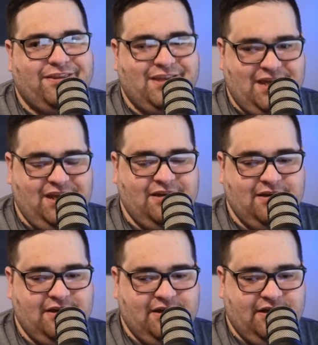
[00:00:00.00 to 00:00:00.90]
the
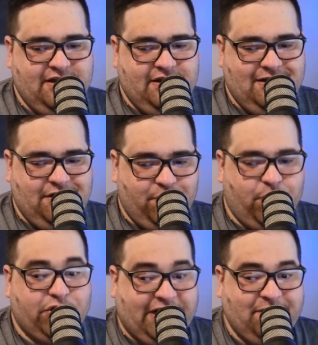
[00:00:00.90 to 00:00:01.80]

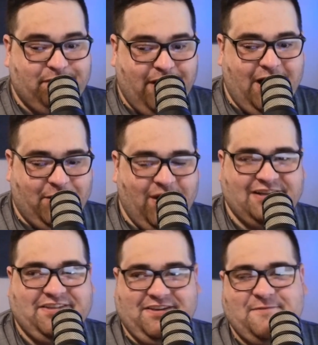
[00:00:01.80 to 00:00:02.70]
work in progress.